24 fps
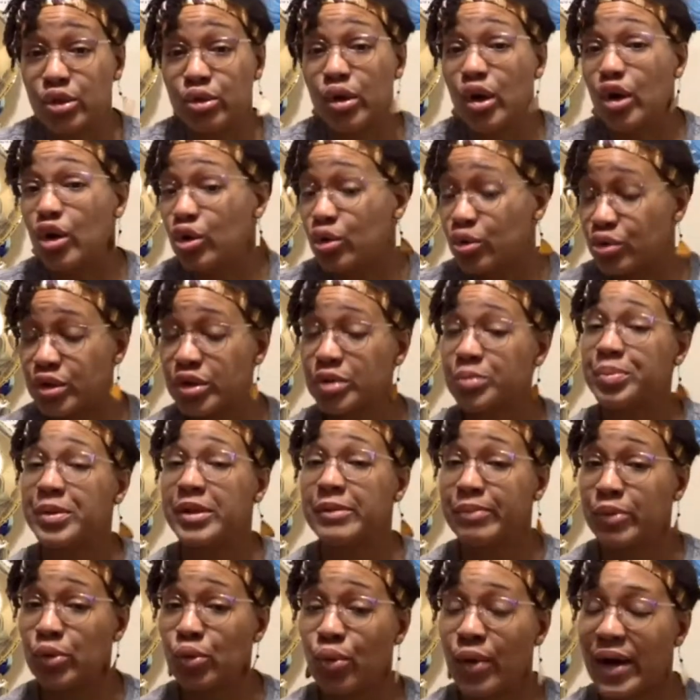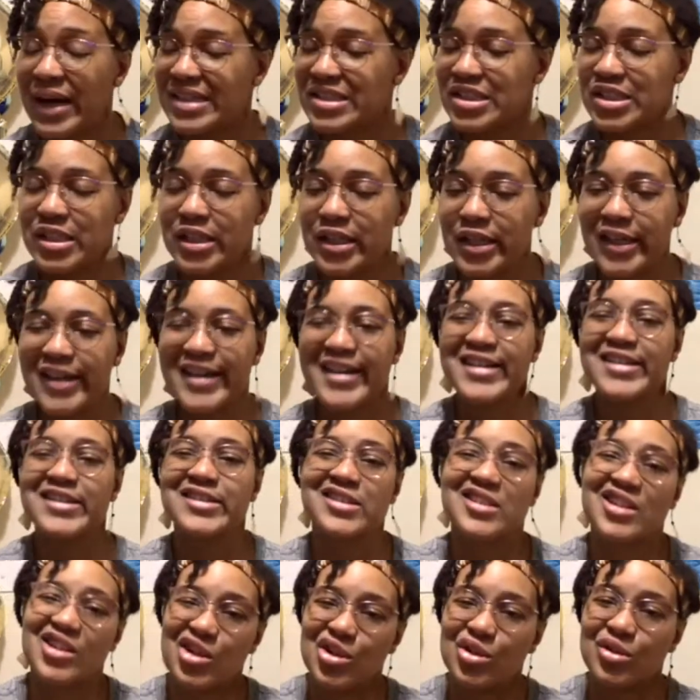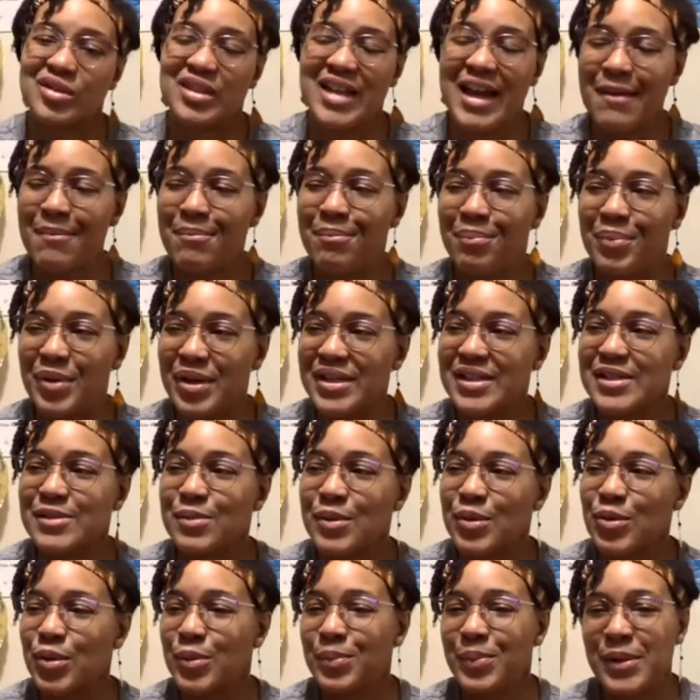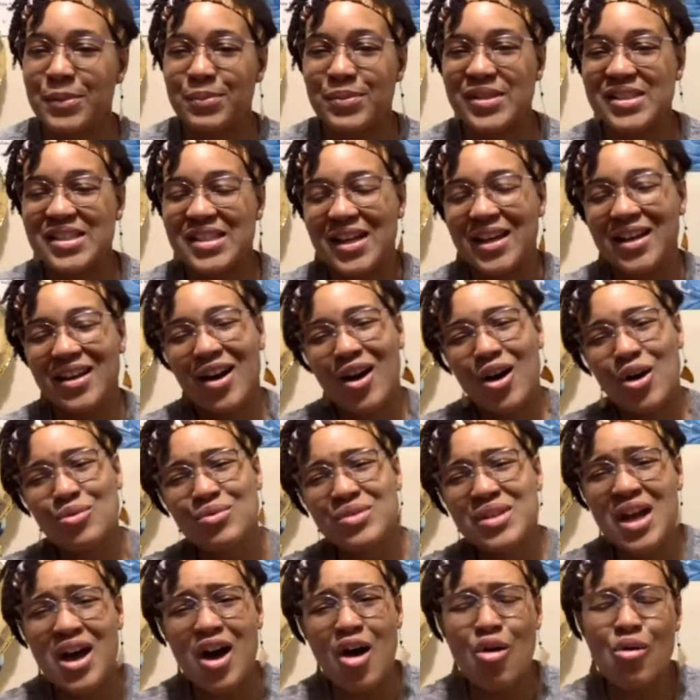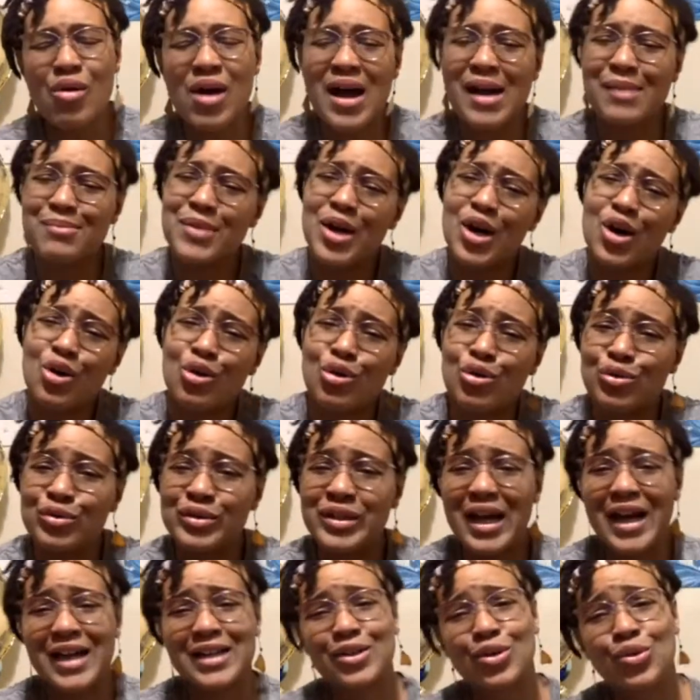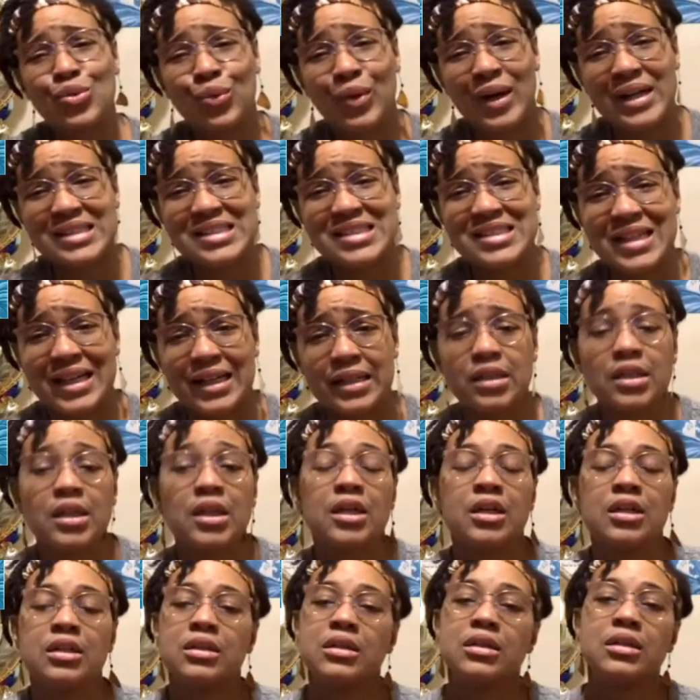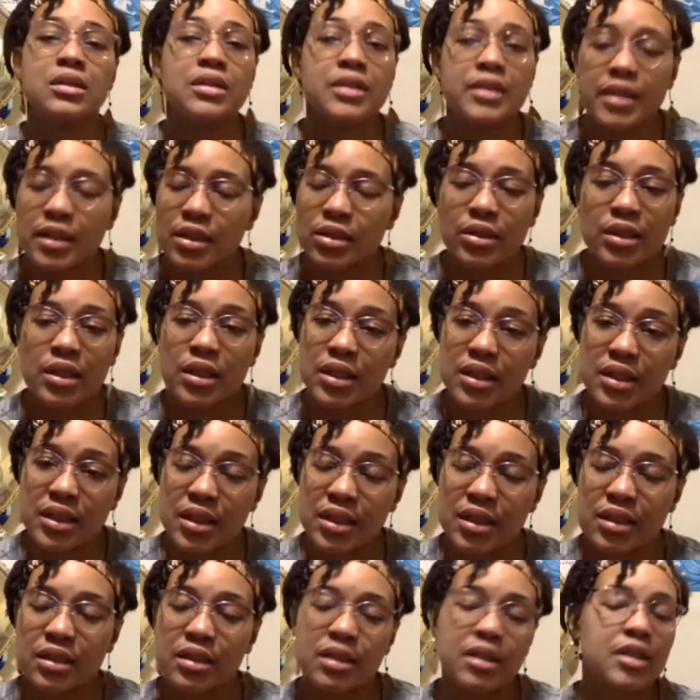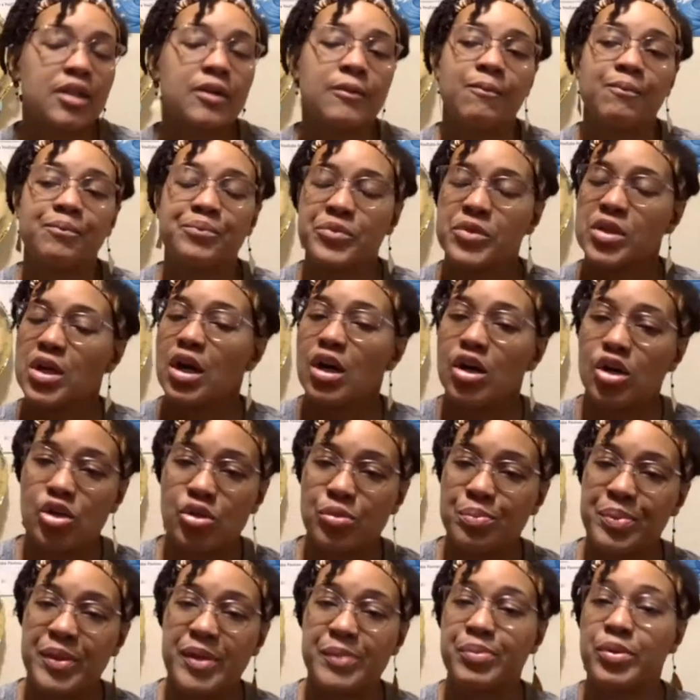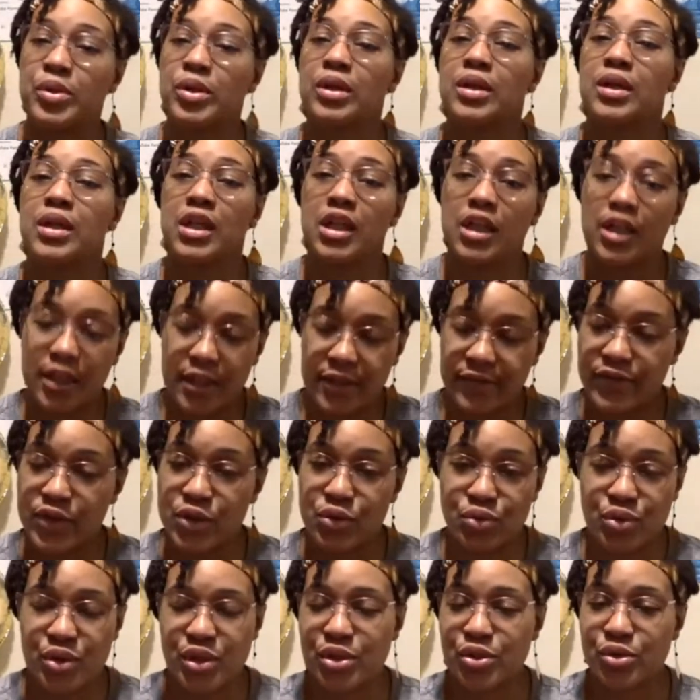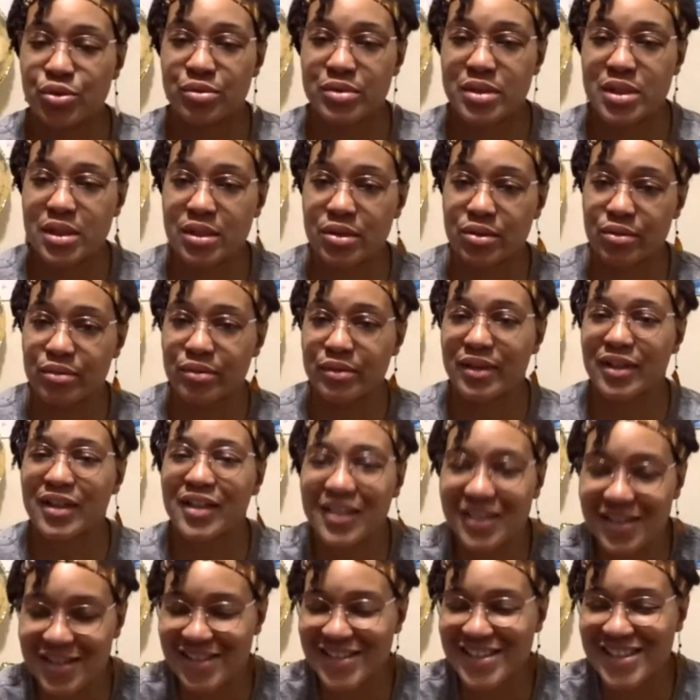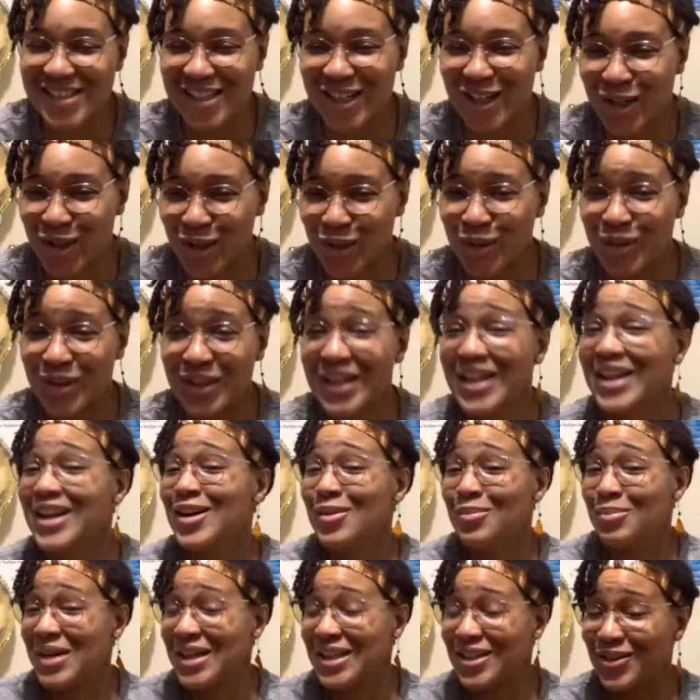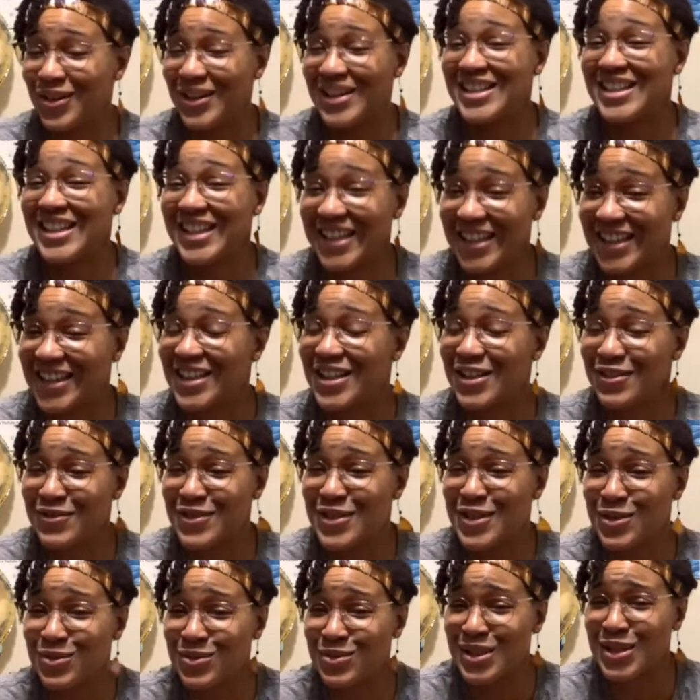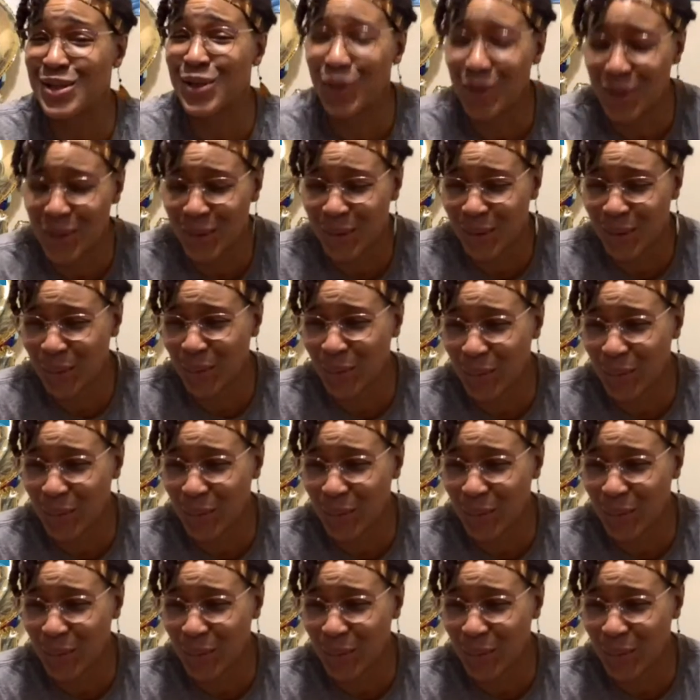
older people watch it, so that bugs me when people say, oh no, I'm old, I don't watch that. No, honey, old people love YouTube too. So my granddad loves YouTube.